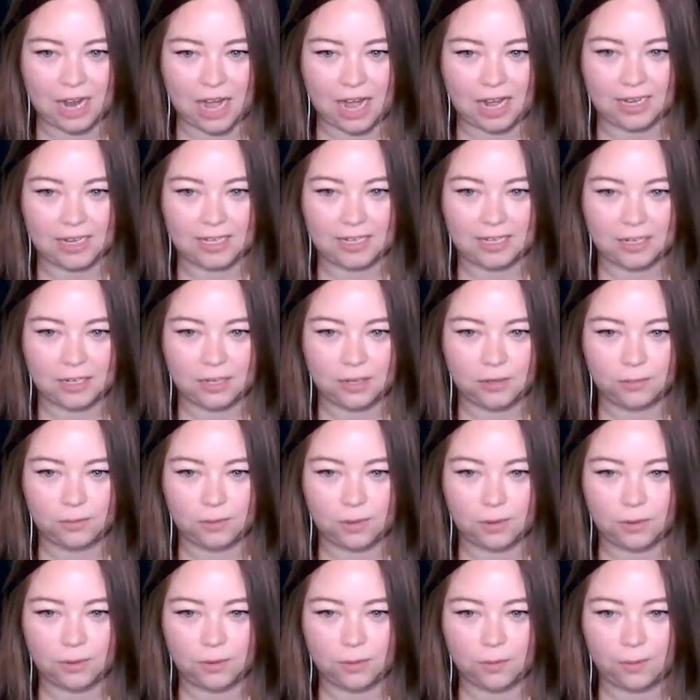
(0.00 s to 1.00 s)
that's not going to
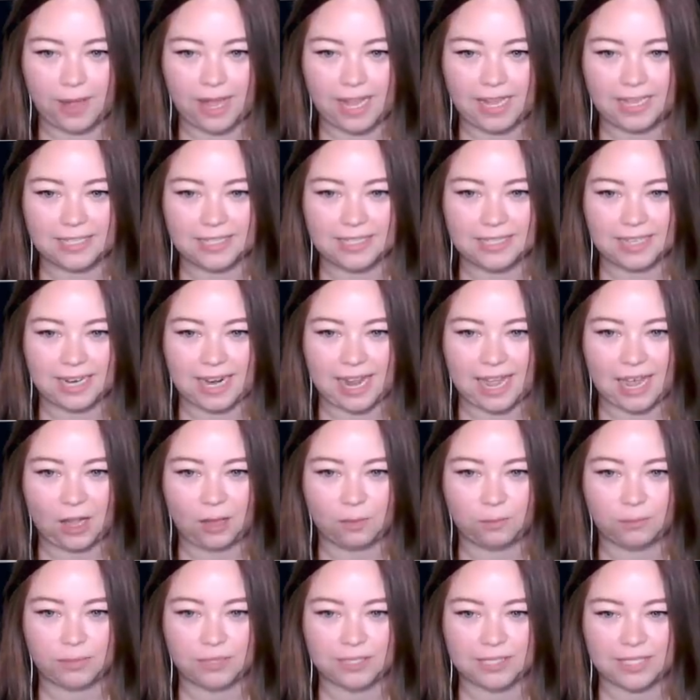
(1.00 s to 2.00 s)
erode away is going
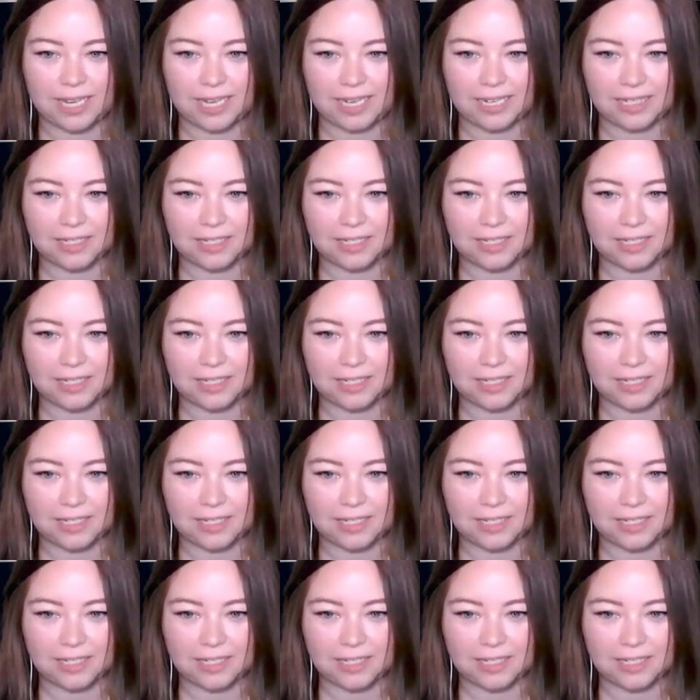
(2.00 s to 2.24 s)
to help